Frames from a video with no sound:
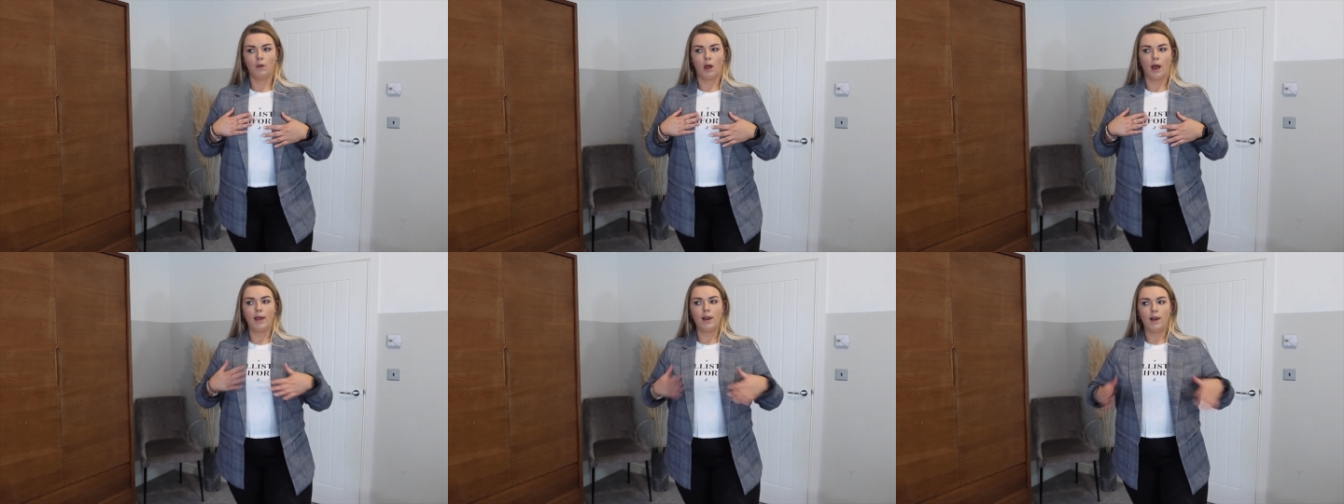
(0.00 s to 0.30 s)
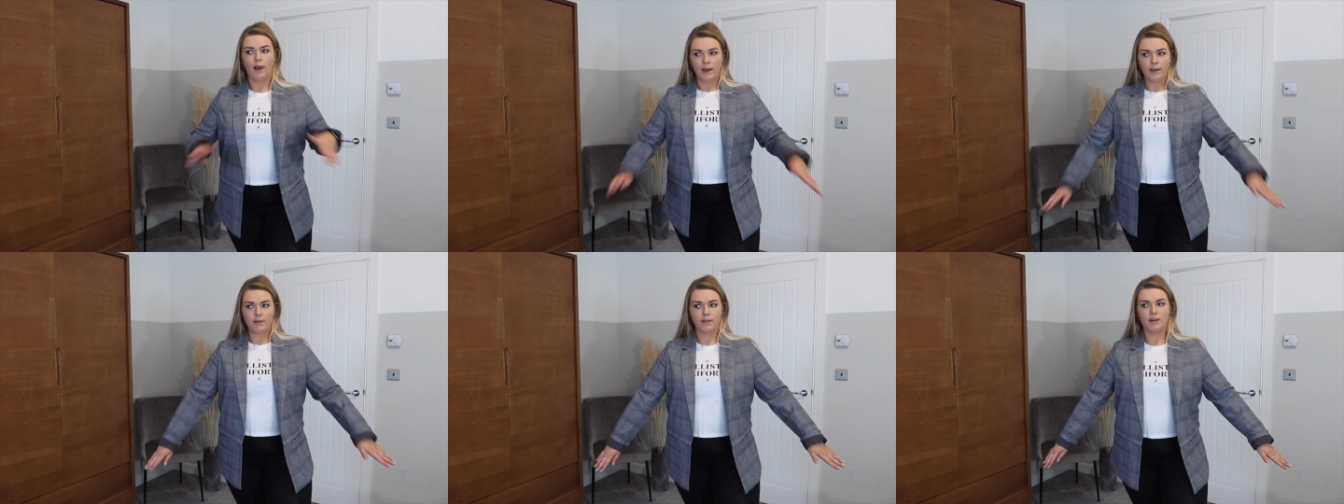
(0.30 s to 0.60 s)
I
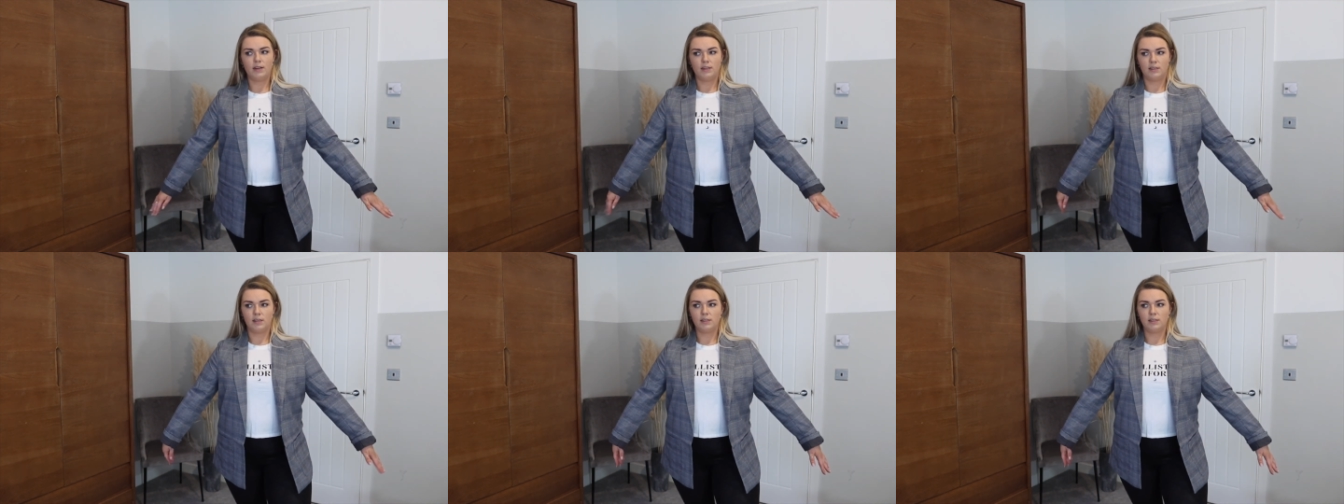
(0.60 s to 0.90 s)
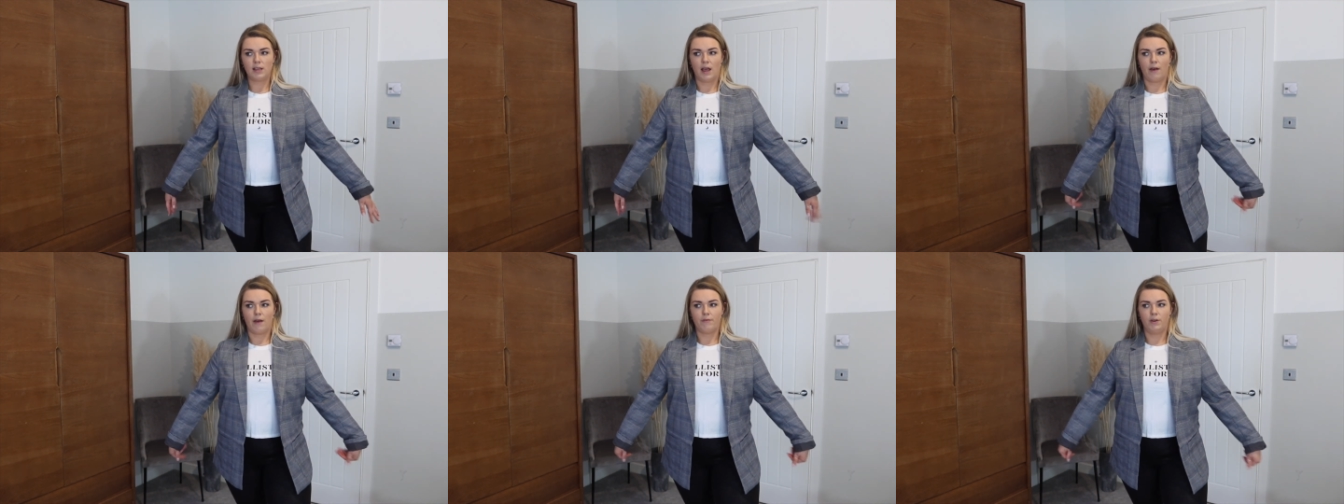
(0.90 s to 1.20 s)
like that it
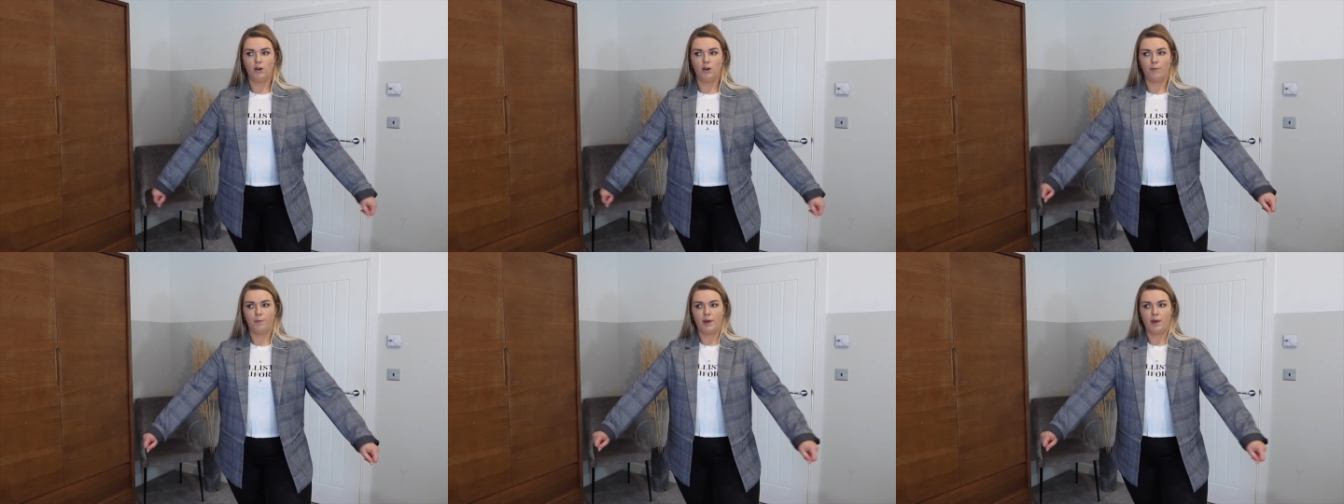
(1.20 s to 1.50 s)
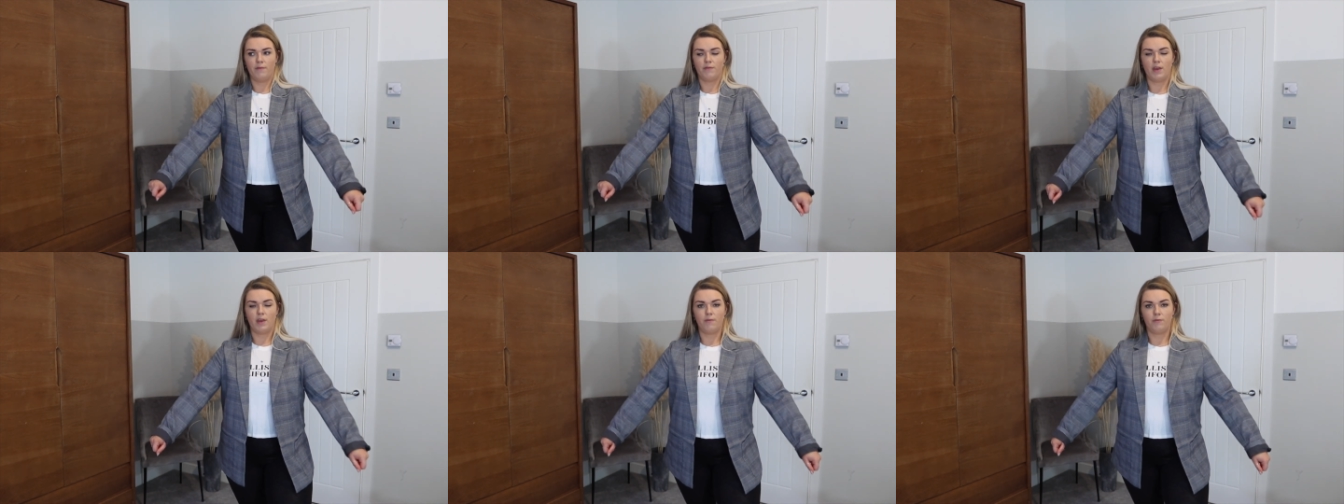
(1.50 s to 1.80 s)
does have a little
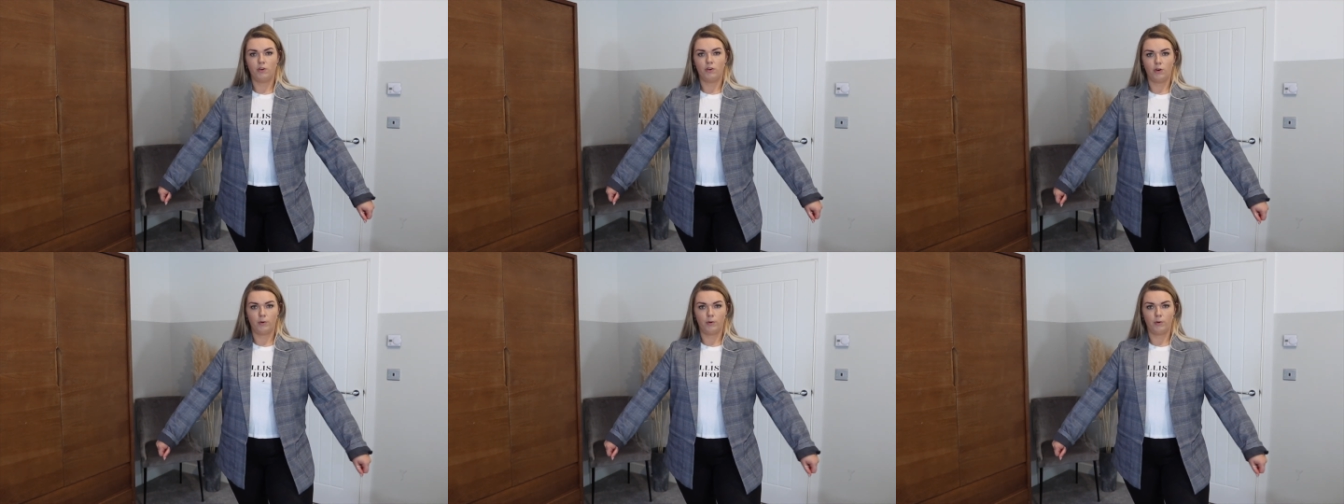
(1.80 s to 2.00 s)
bit of give